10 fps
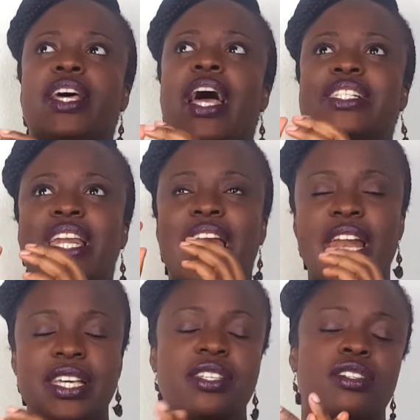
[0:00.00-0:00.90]
that has a
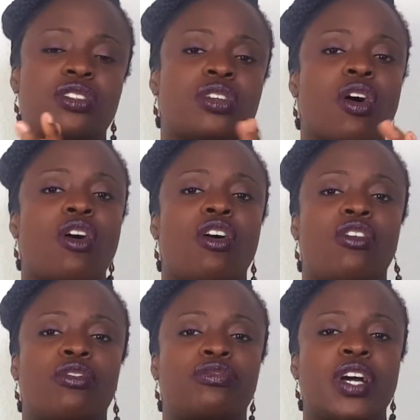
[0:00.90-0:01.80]
list
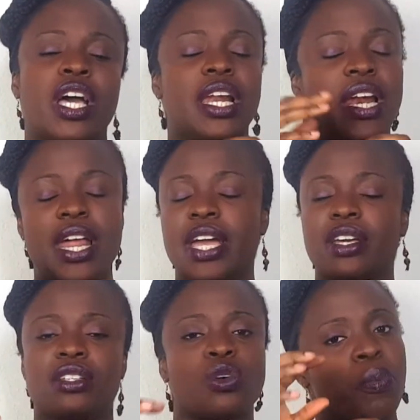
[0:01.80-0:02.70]
of
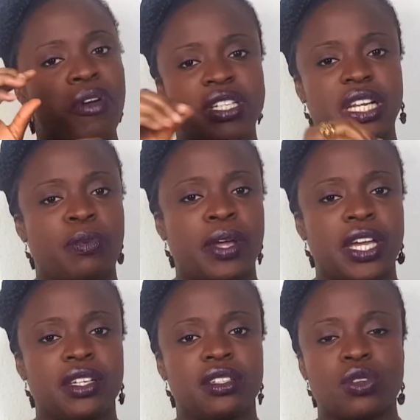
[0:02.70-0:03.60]
links or press
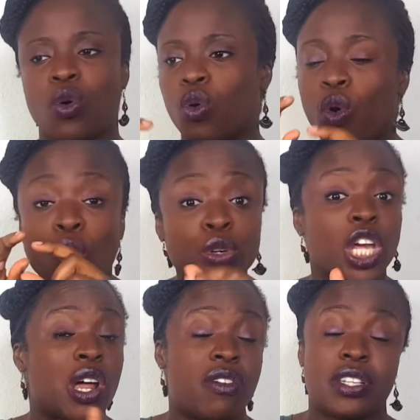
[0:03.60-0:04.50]
clippings, or
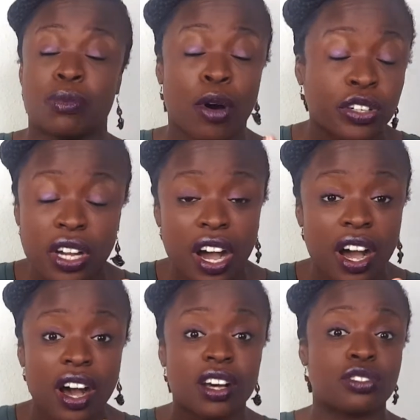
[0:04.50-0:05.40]
audio if it's a
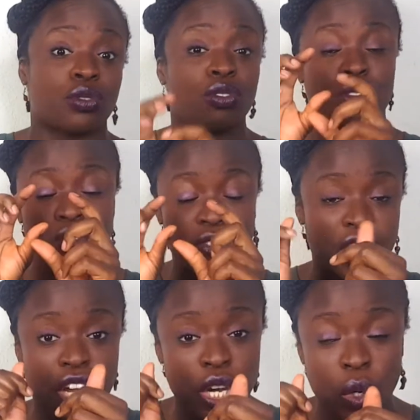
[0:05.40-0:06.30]
podcast, or
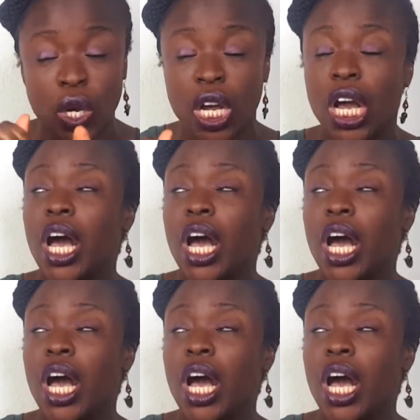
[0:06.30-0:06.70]
video